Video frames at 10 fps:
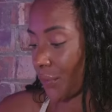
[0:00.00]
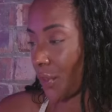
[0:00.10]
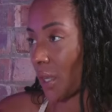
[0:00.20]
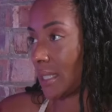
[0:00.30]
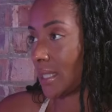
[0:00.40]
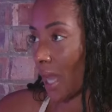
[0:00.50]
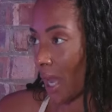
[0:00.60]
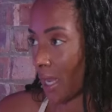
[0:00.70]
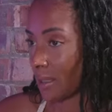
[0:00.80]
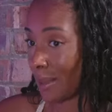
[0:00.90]
at first
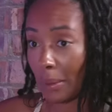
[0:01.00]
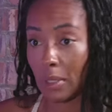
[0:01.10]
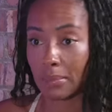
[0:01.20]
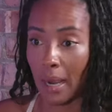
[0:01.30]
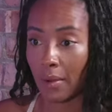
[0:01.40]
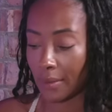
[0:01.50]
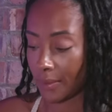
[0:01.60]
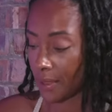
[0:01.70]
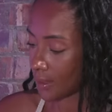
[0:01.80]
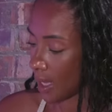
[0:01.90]
sight. It was married at
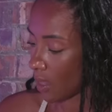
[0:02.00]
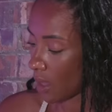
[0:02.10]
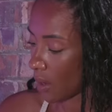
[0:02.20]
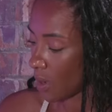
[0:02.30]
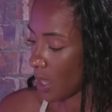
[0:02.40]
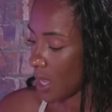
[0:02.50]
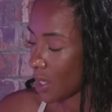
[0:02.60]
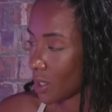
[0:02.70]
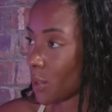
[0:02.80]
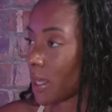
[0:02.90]
first sight though.
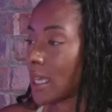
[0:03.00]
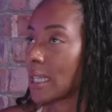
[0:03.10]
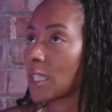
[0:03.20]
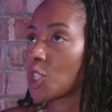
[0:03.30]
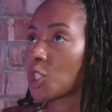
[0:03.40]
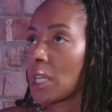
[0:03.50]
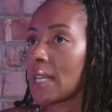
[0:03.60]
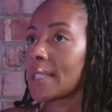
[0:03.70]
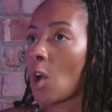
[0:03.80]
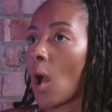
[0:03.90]
So
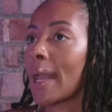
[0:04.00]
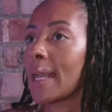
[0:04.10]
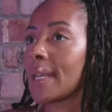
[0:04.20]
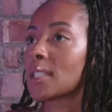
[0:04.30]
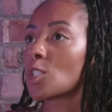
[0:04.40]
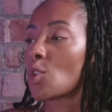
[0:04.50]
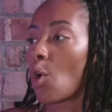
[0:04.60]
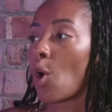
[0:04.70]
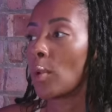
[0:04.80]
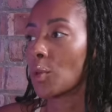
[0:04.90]
she's not his
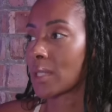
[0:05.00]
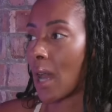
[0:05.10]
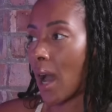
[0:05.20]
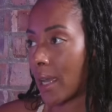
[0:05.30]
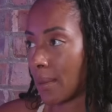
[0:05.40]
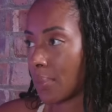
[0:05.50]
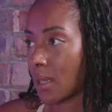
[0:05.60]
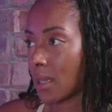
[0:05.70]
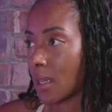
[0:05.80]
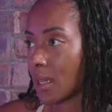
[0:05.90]
normal type.
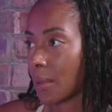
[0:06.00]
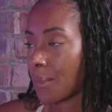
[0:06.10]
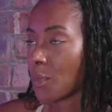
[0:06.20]
No.